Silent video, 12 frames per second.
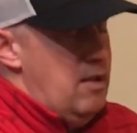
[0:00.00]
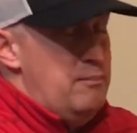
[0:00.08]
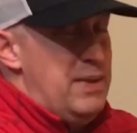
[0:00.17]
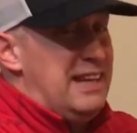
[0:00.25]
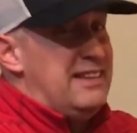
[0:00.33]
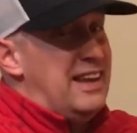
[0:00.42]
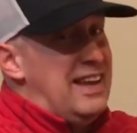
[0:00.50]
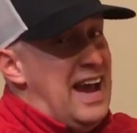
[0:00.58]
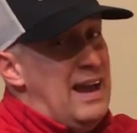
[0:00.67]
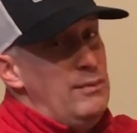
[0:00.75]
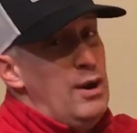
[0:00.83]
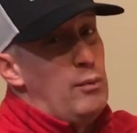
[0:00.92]
big ticket
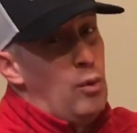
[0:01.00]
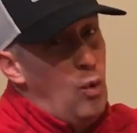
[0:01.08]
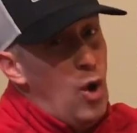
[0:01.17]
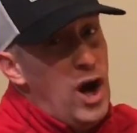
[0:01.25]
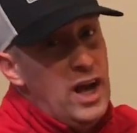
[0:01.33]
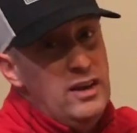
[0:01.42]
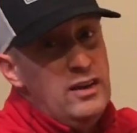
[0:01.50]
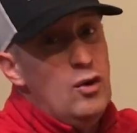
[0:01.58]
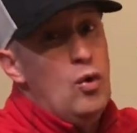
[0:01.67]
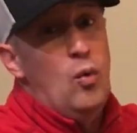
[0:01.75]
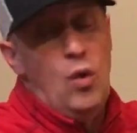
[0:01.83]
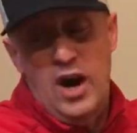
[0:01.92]
item number 1
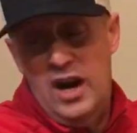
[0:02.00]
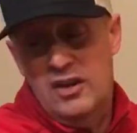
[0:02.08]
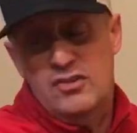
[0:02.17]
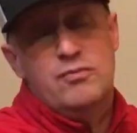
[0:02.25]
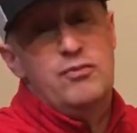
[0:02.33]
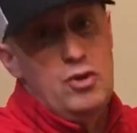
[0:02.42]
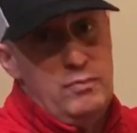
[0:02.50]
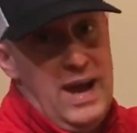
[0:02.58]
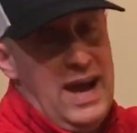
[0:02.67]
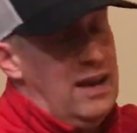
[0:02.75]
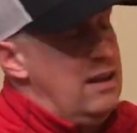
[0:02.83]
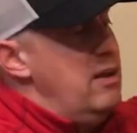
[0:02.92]
was food
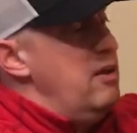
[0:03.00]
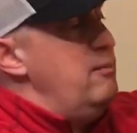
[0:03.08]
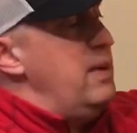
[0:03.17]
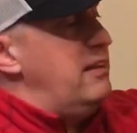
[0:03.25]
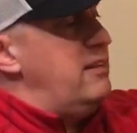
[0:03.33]
bag. Big